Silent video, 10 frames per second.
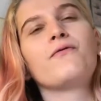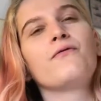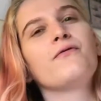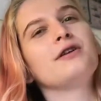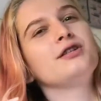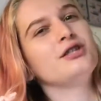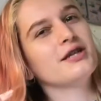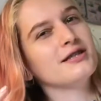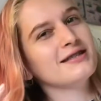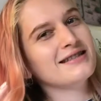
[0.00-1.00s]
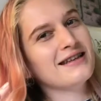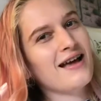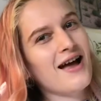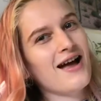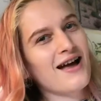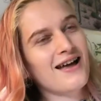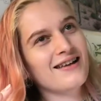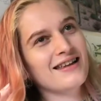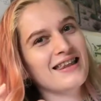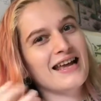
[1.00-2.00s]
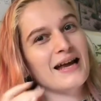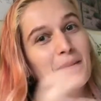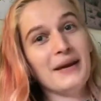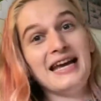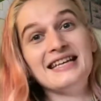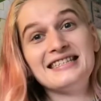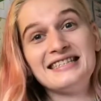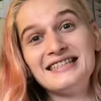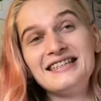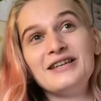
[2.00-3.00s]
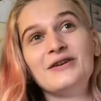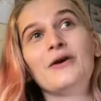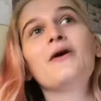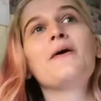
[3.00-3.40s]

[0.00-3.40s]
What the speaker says: for just like a piece, you know?